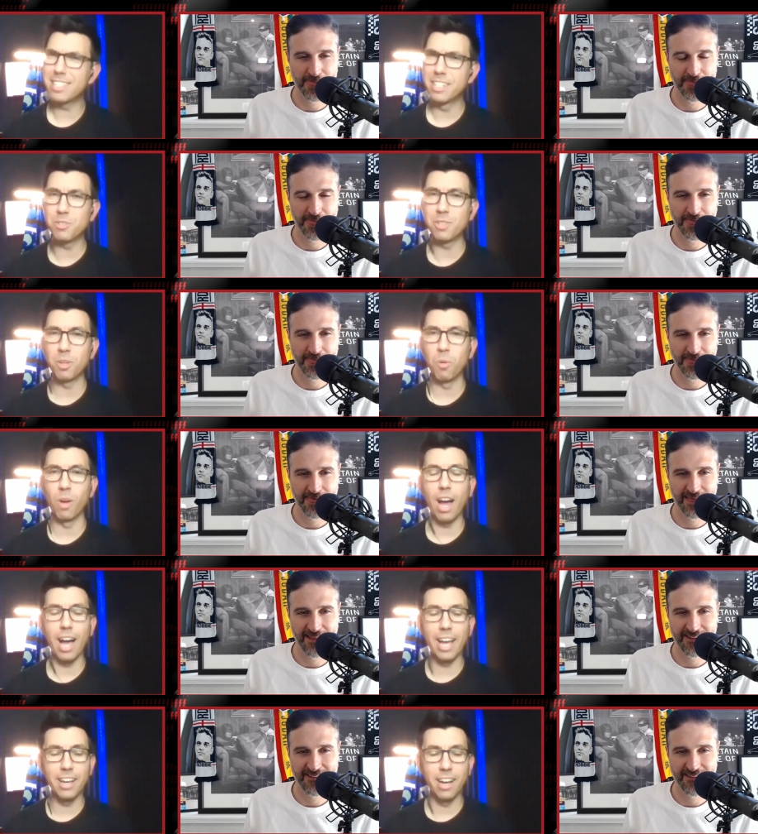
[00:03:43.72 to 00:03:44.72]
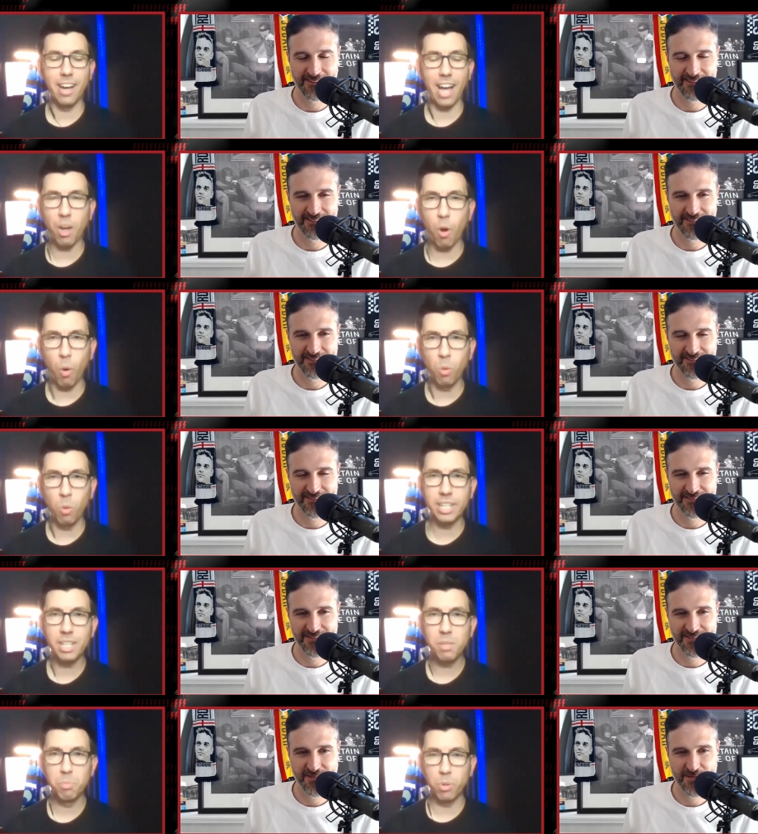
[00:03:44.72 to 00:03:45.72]
Speaker 1: interesting one. I
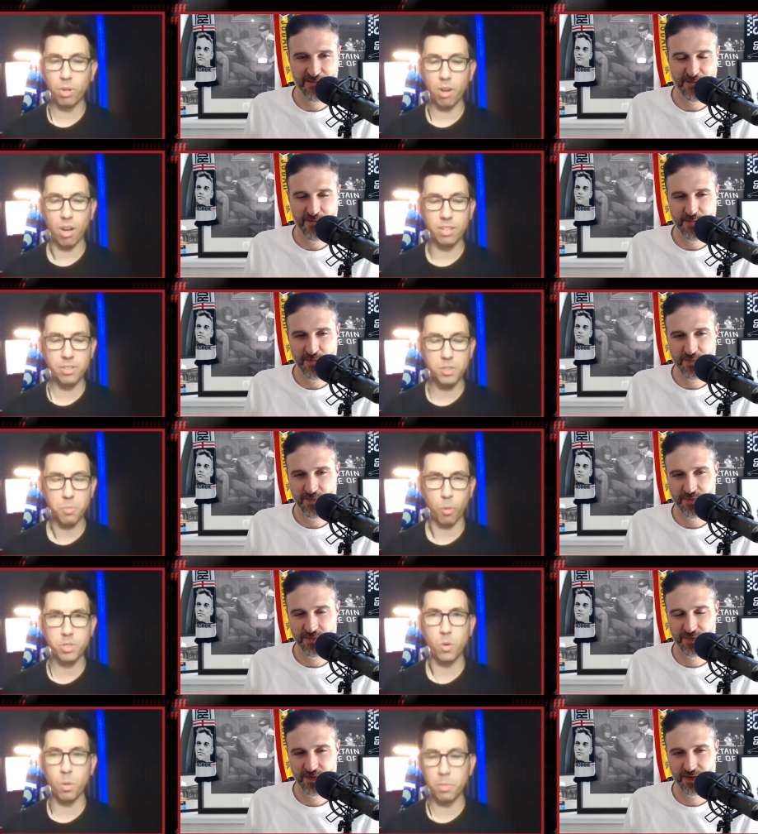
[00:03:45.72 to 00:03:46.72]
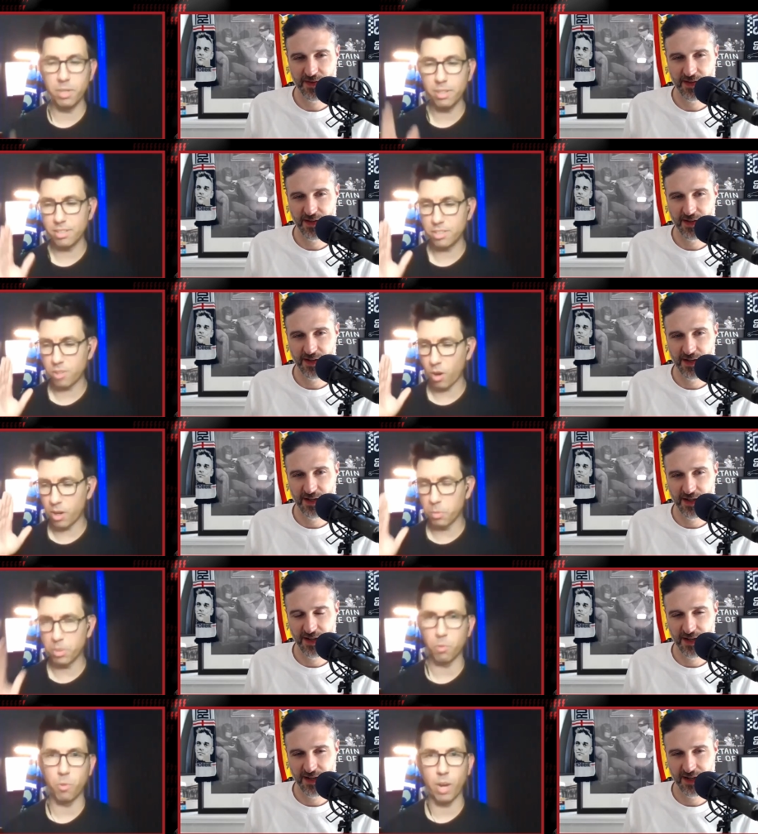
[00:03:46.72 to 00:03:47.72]
only put on sports equipment starting with
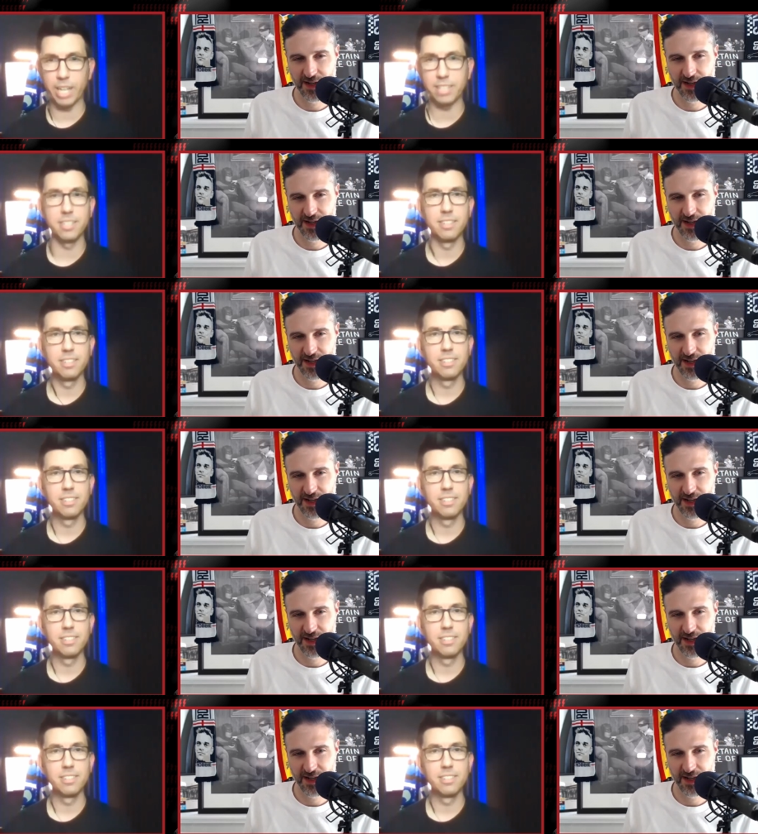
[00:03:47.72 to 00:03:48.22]
the right